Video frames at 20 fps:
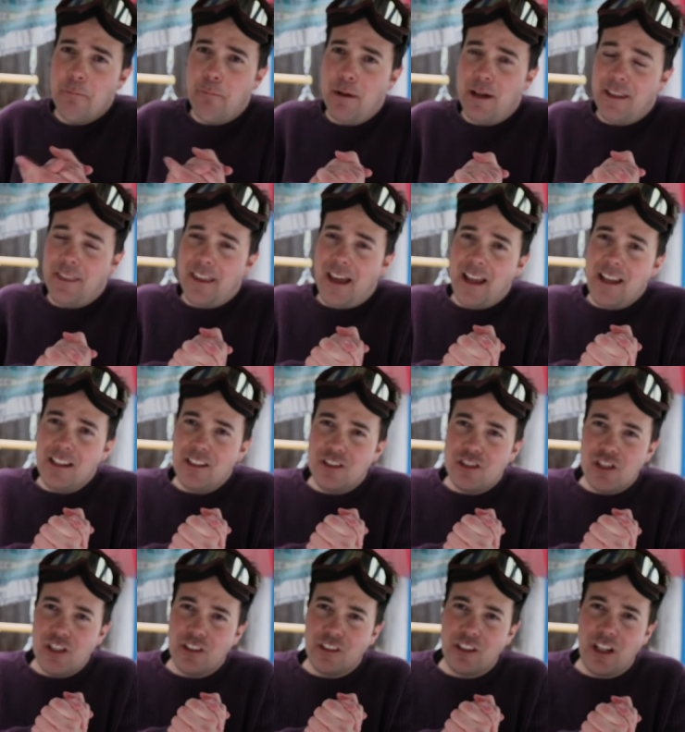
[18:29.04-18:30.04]
but that is
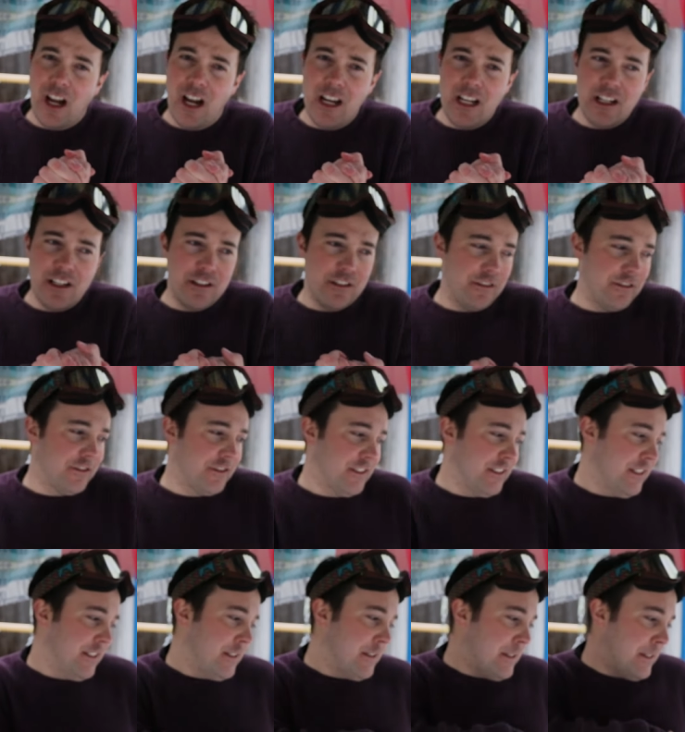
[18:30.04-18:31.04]
just kind of
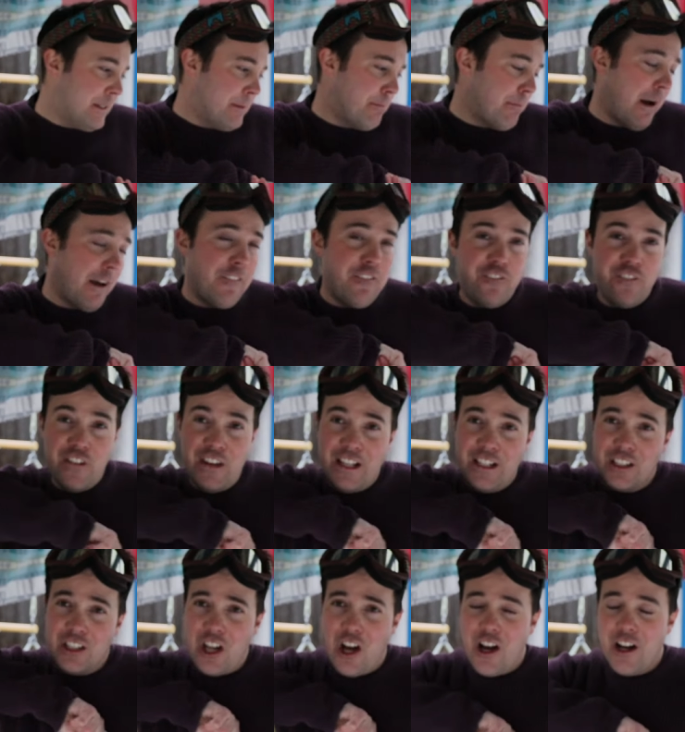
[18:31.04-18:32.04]
my
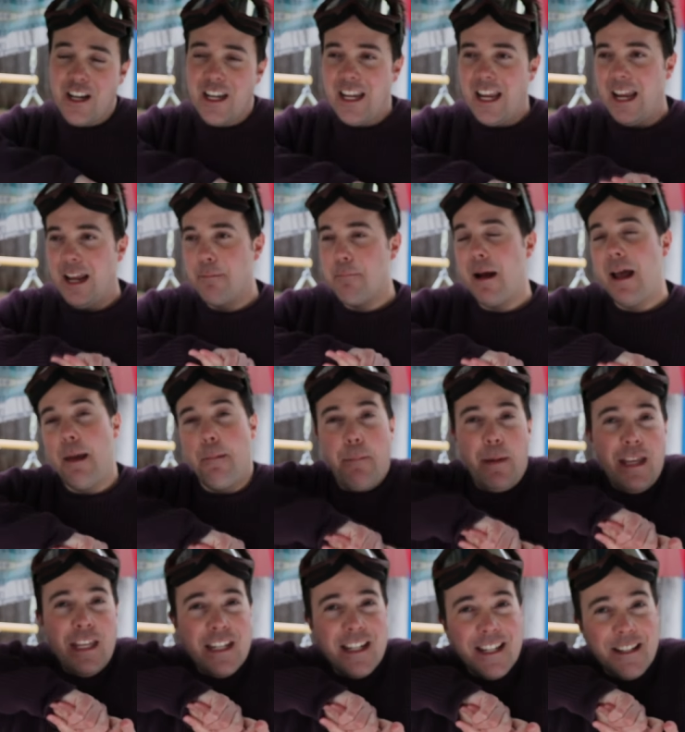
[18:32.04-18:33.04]
feel on it and my
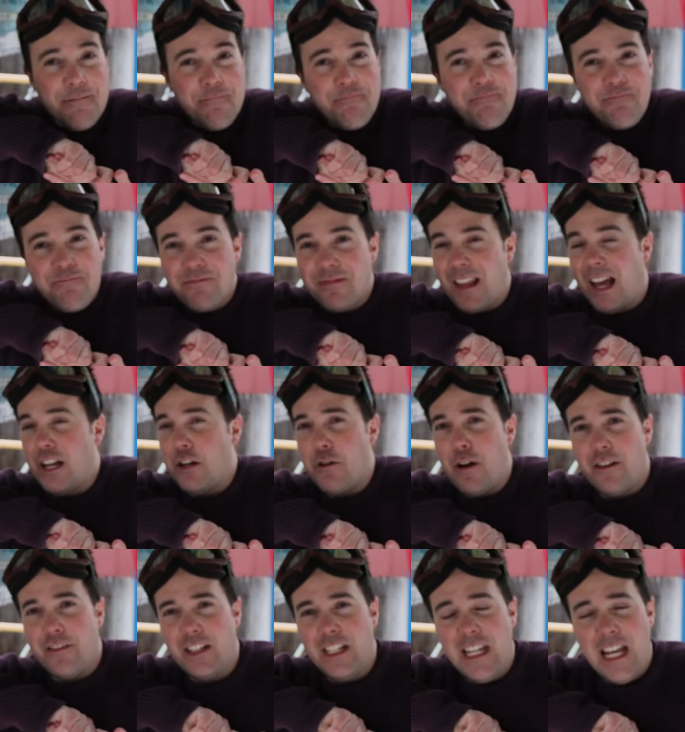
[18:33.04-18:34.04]
opinion. I don't
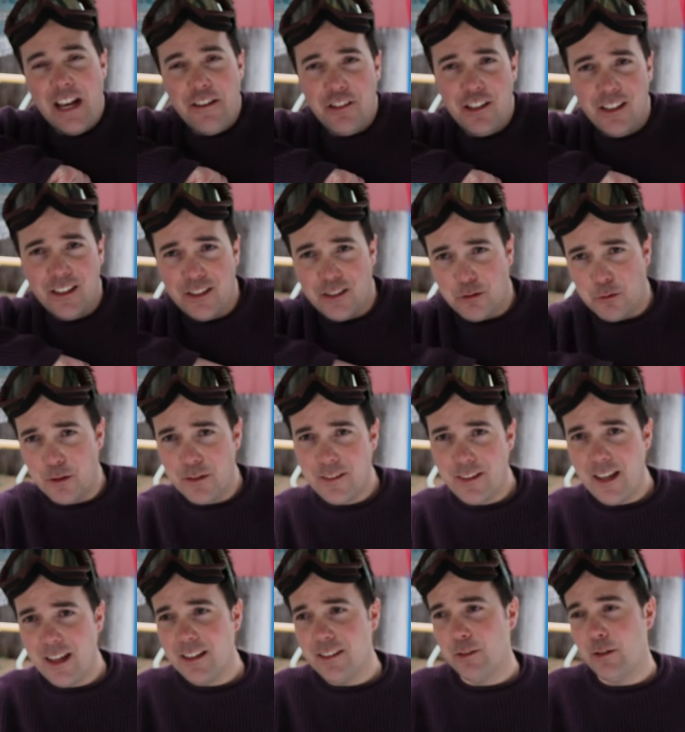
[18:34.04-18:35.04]
have any evidence towards
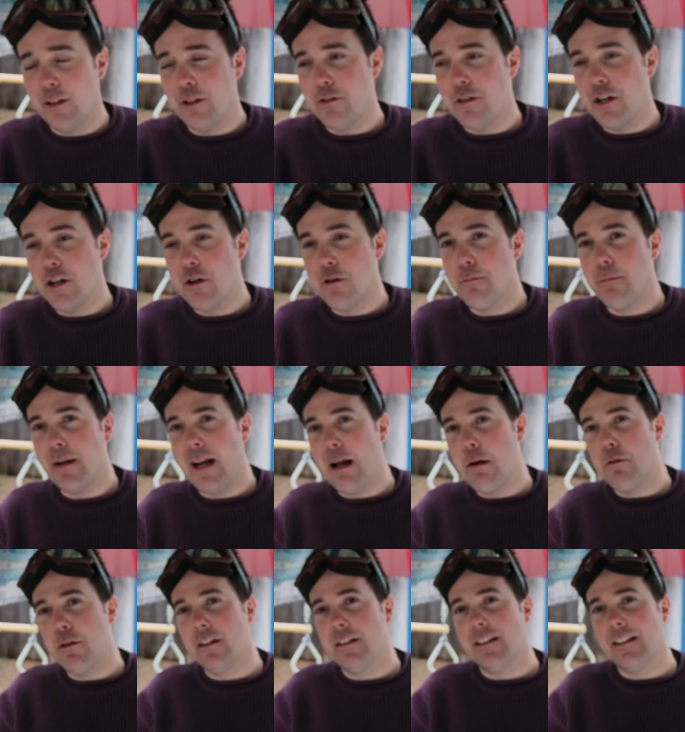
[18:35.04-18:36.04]
that, so I don't know, but
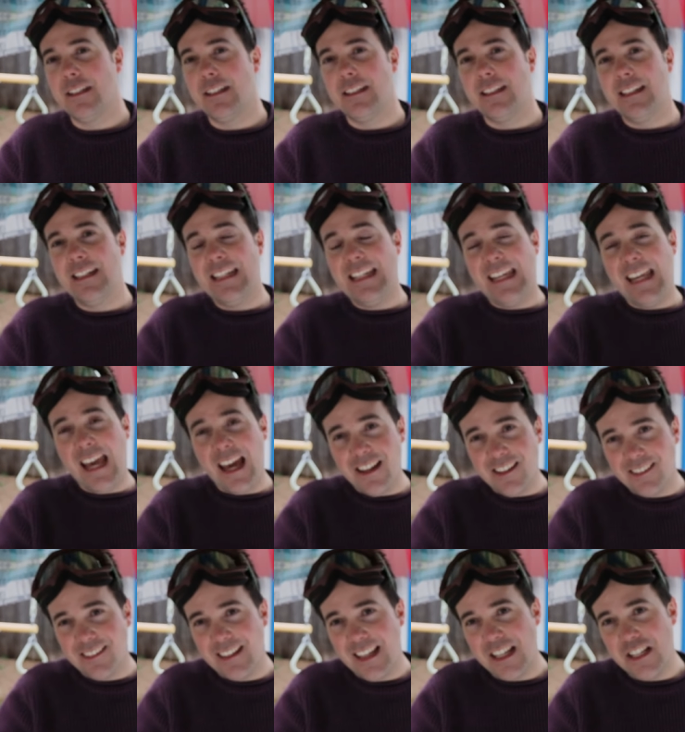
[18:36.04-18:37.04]
I would
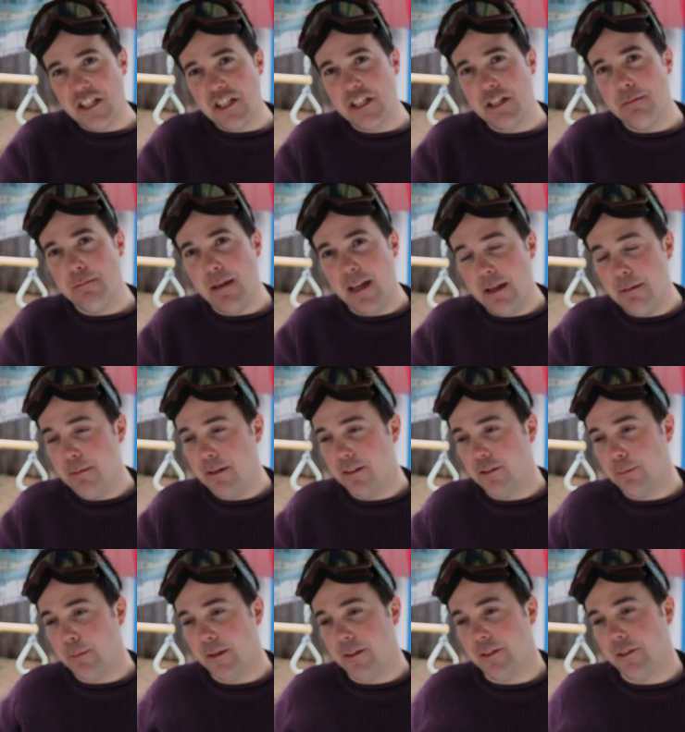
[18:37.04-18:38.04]
guess that she may be
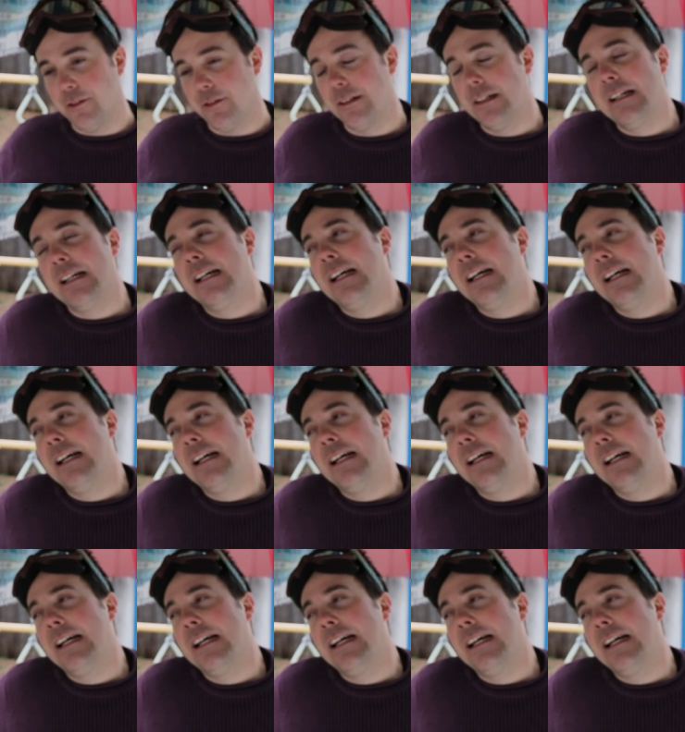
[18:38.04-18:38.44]
sponsored.